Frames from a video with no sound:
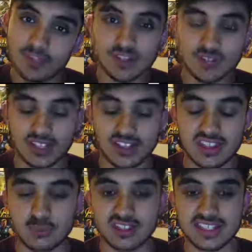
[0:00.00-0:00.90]
running
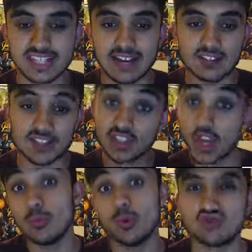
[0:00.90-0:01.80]
theme with these characters.
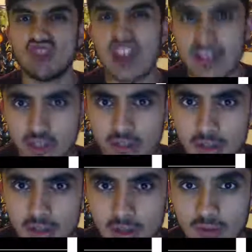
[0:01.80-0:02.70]
Cyborg is very good,
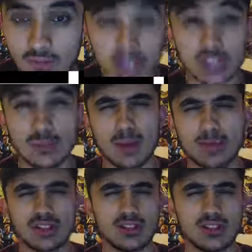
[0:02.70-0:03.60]
very good in my
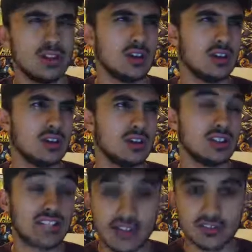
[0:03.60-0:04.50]
opinion. The
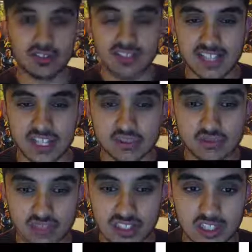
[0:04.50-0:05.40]
characterization
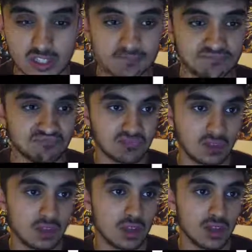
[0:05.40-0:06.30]
is really good.
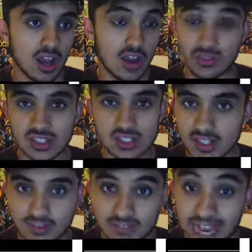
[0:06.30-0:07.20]

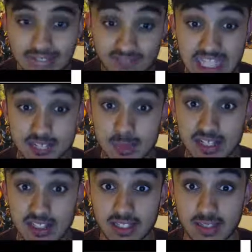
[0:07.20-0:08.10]
If they had
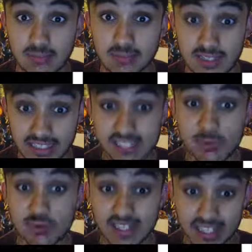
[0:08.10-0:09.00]
flashbacks to him in this
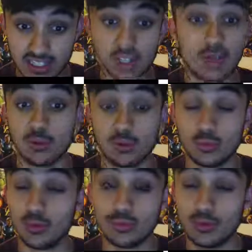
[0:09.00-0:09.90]
movie, Cyborg
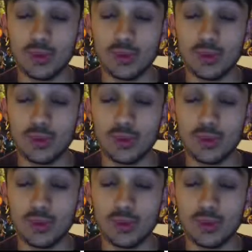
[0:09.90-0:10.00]
would have